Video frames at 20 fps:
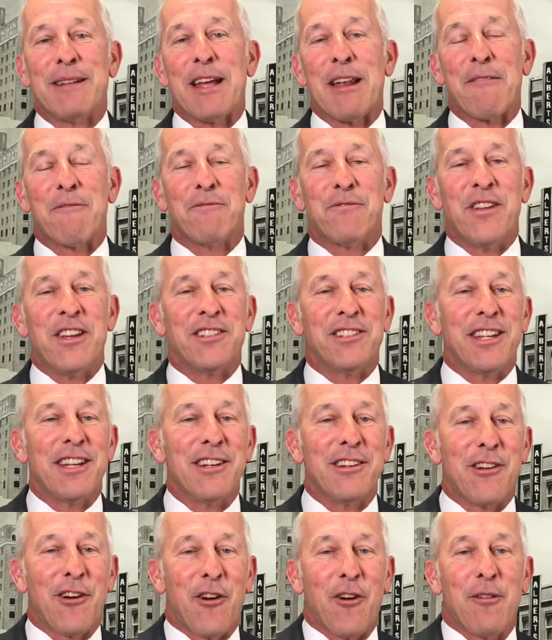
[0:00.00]
We had a
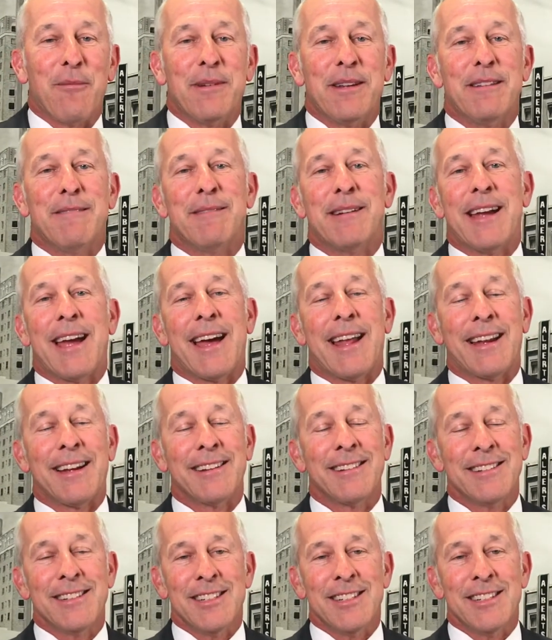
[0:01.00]
fishing derby. We had a